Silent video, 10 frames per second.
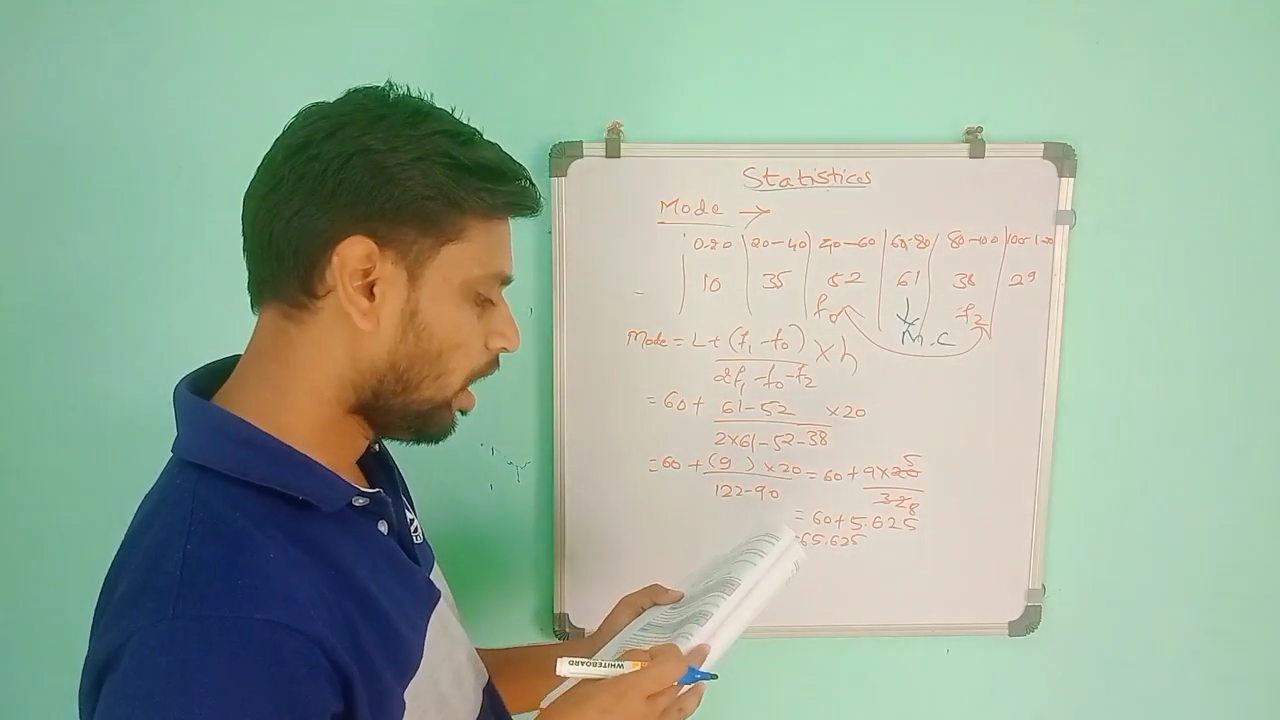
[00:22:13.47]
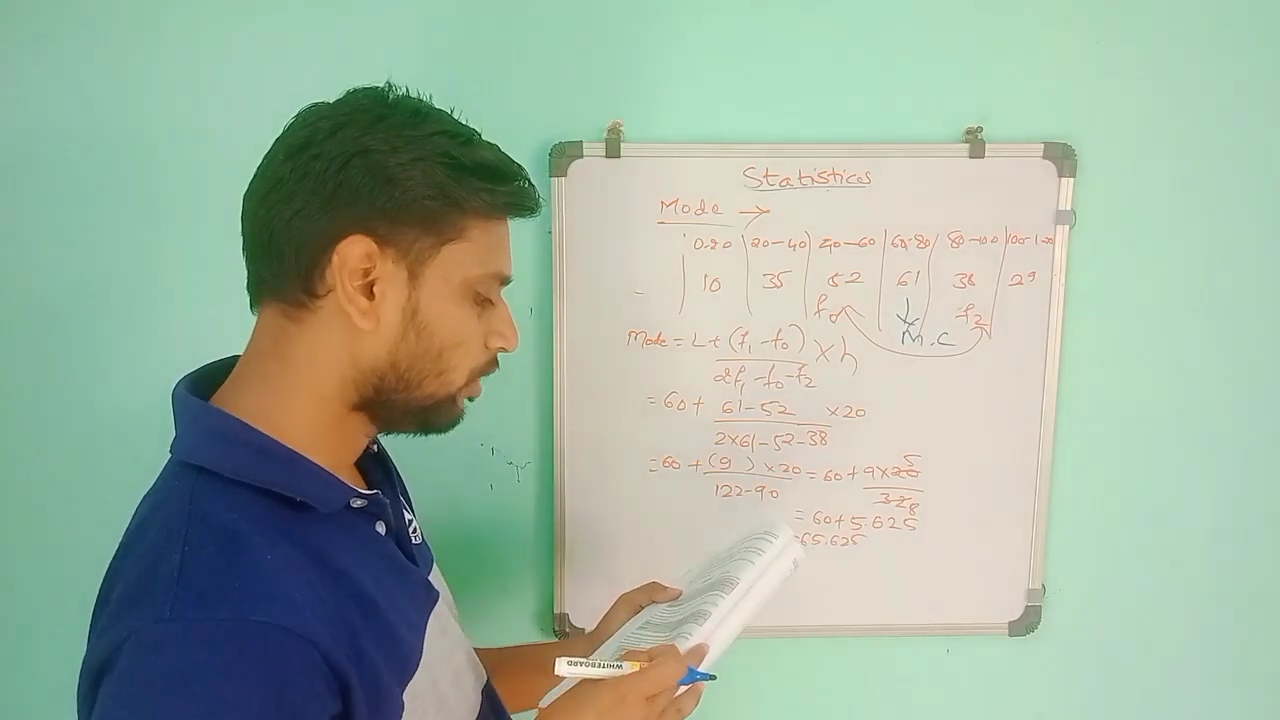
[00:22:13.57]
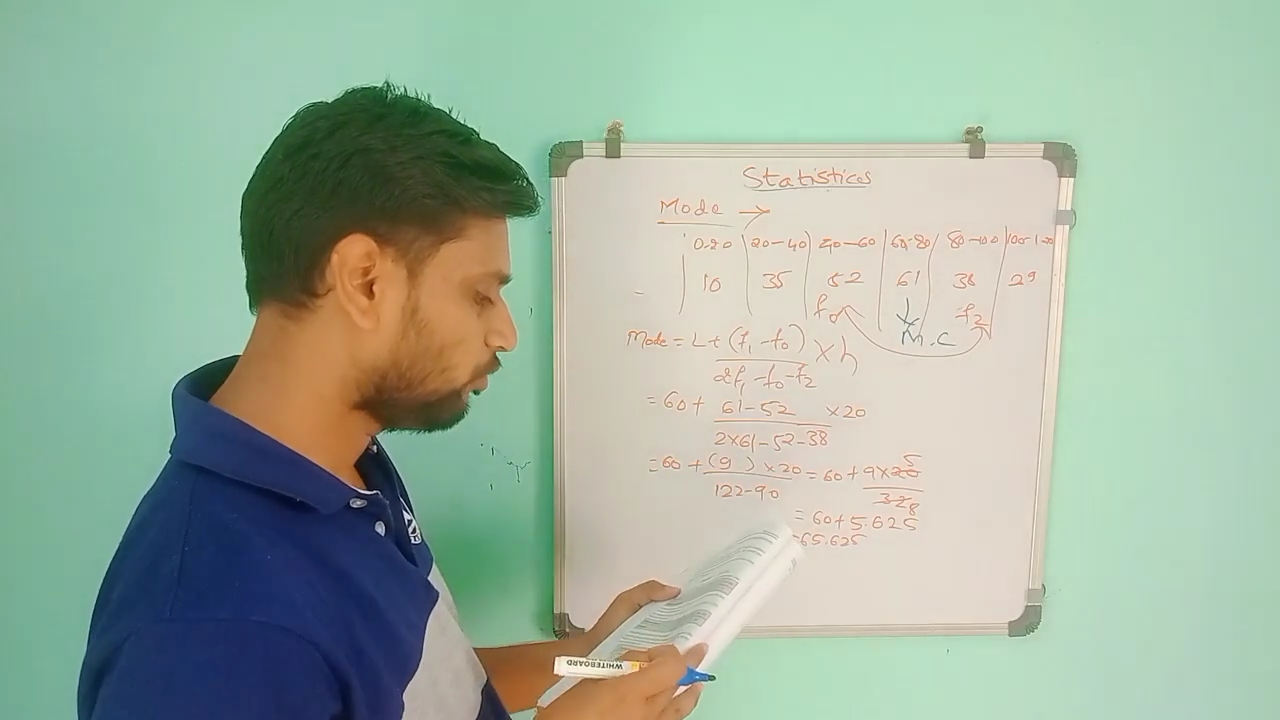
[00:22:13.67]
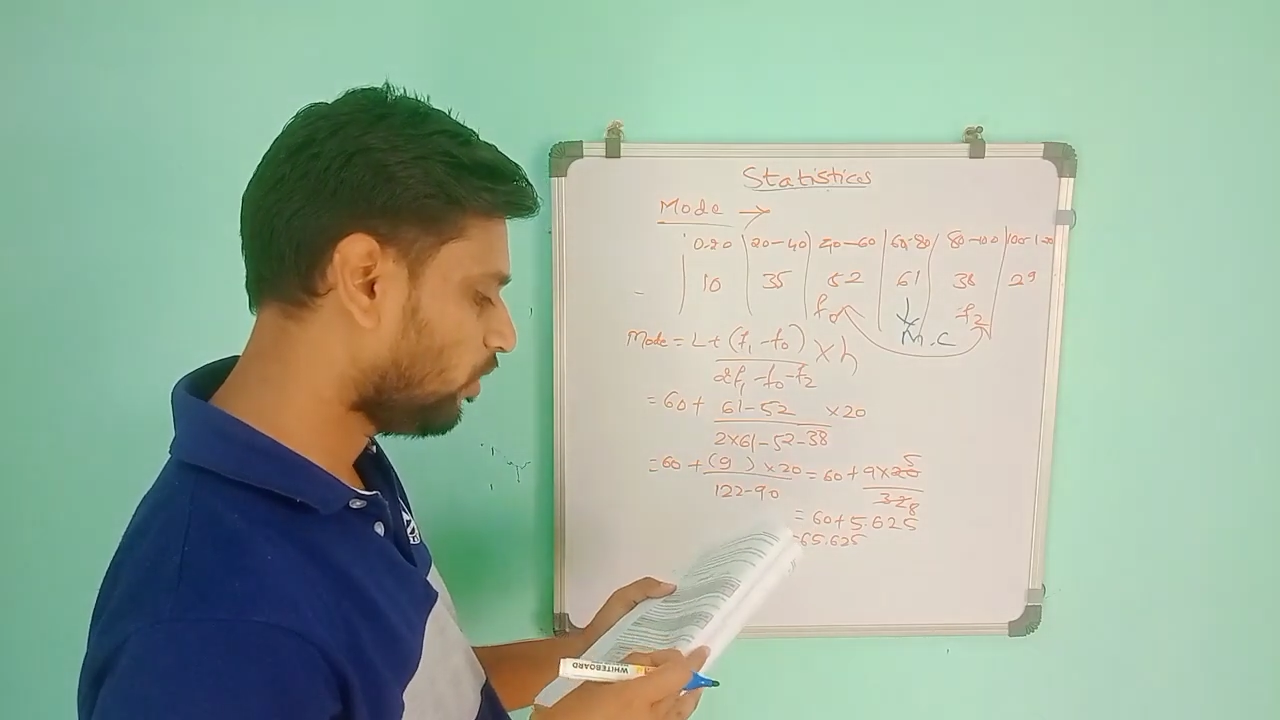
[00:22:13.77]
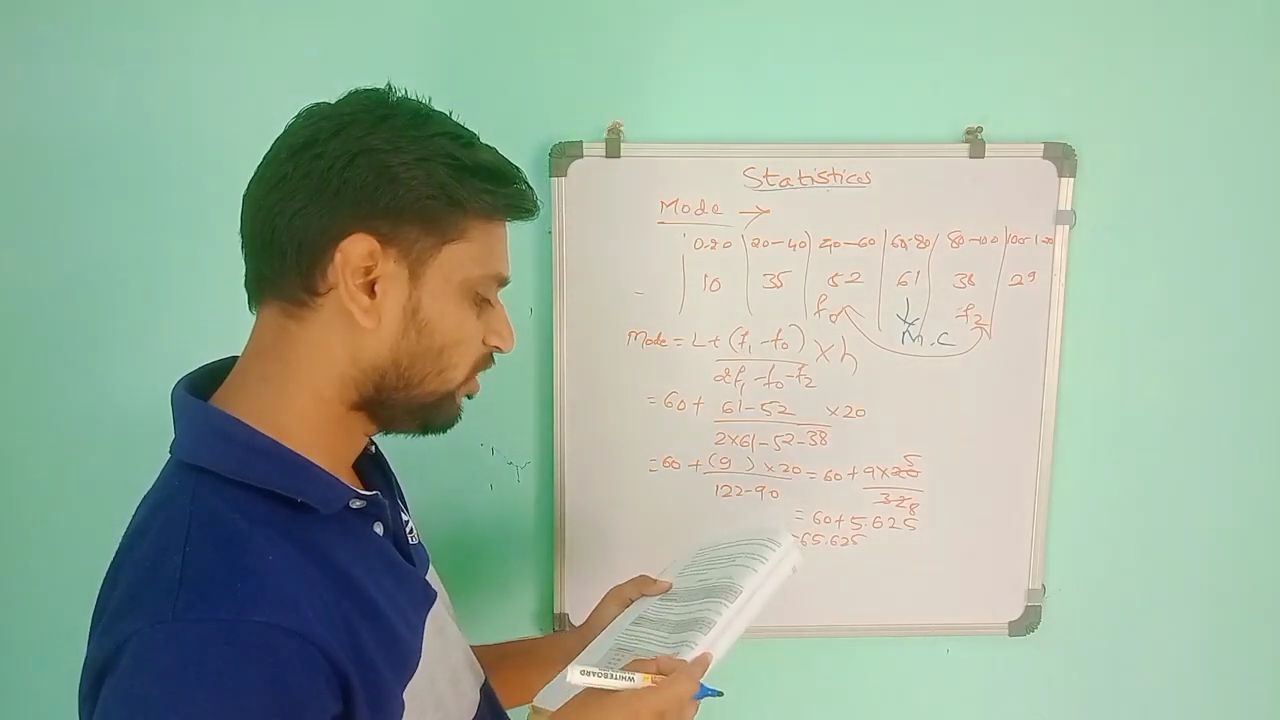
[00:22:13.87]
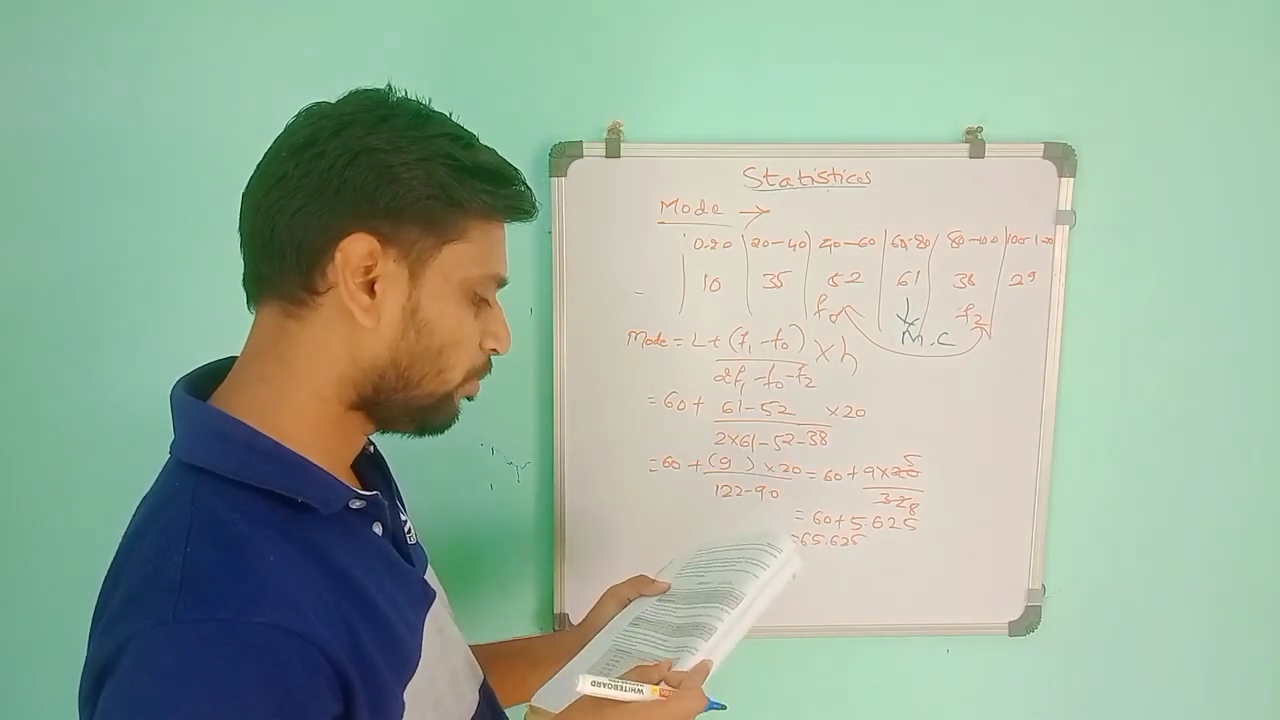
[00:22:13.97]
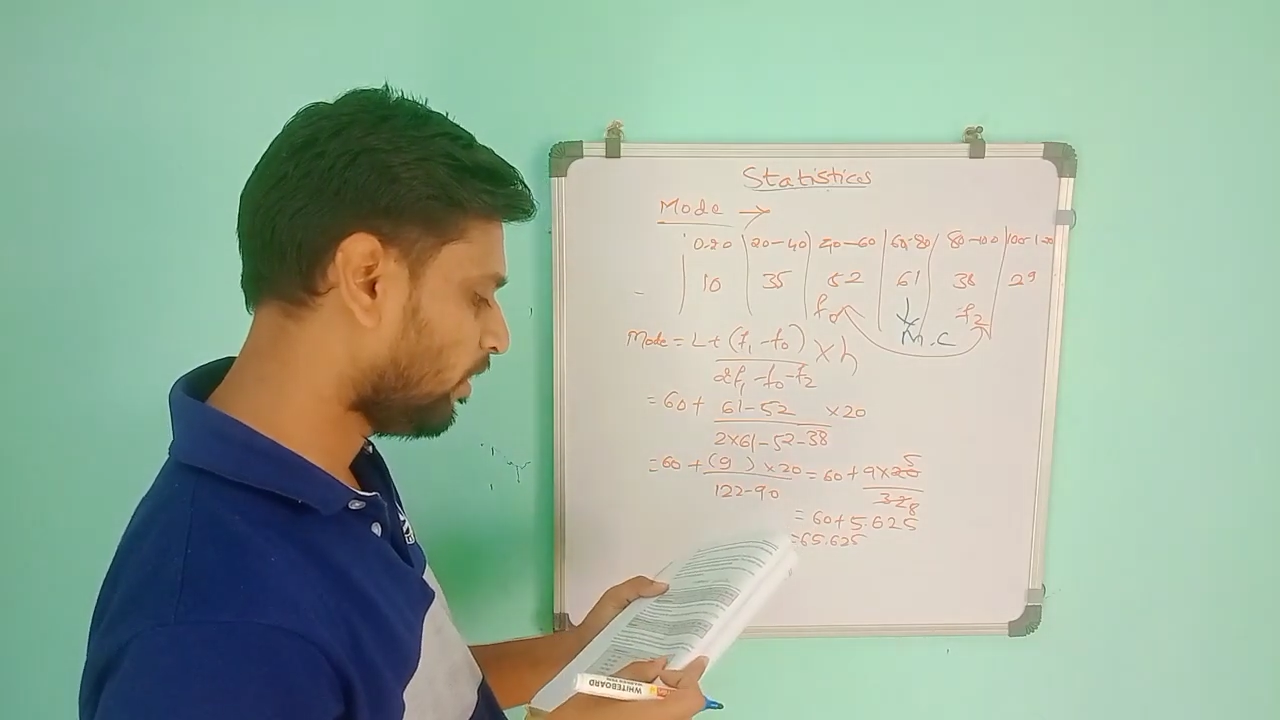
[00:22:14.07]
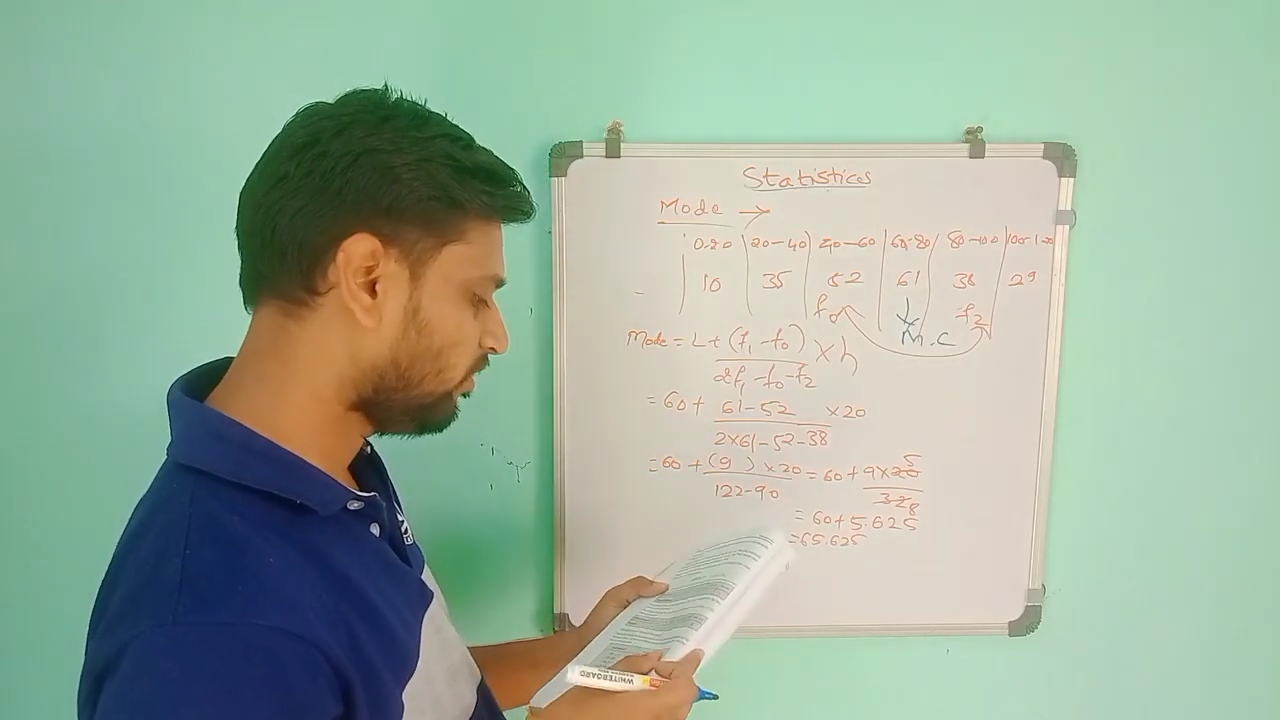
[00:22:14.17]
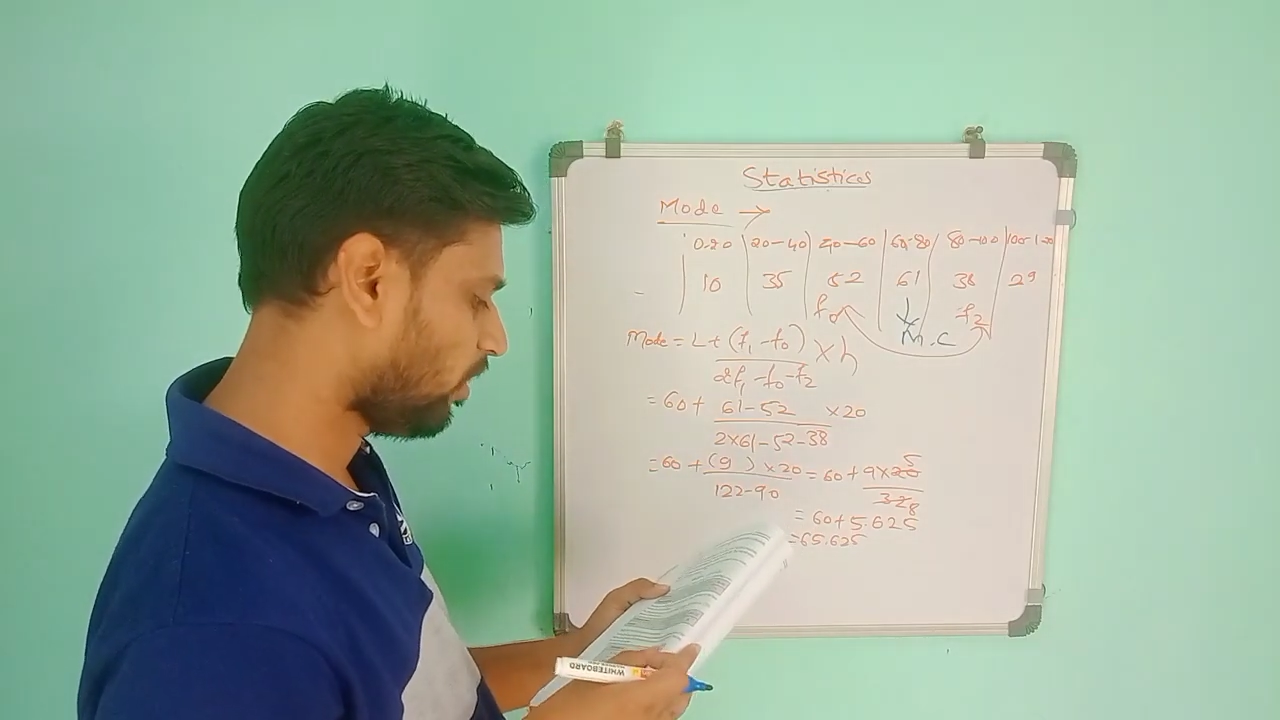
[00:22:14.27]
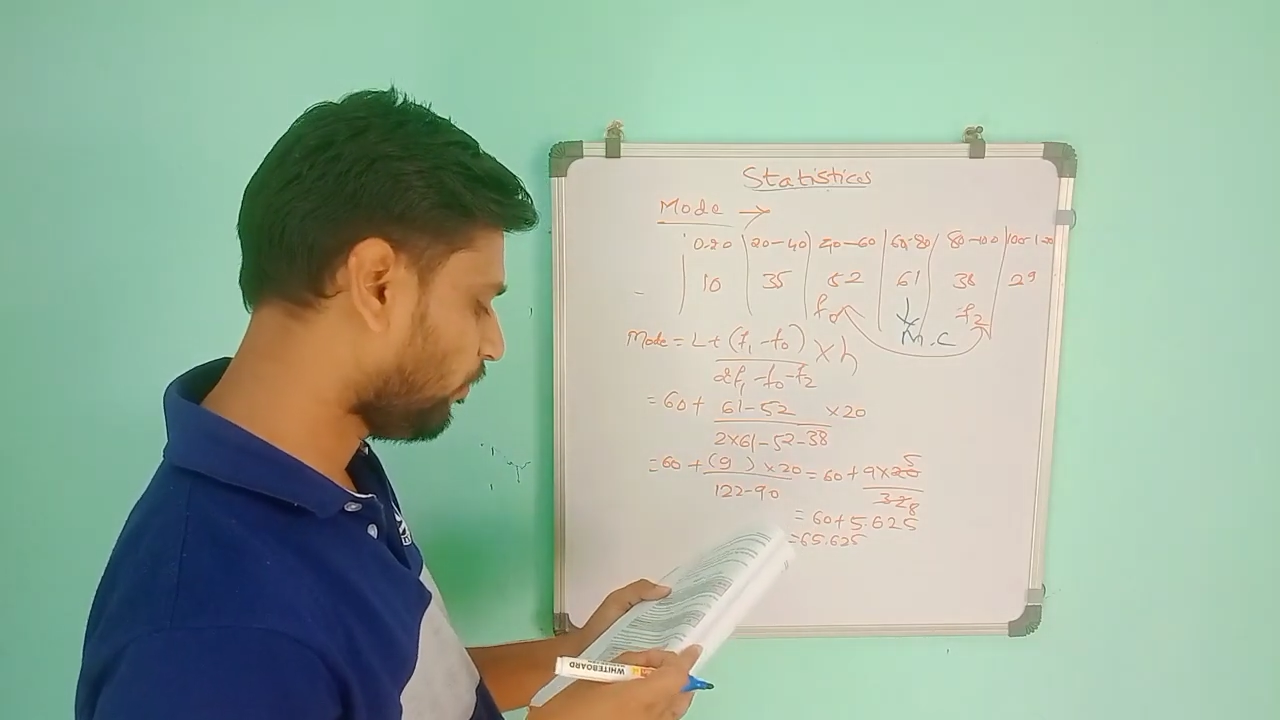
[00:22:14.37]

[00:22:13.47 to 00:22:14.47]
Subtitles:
household expenditure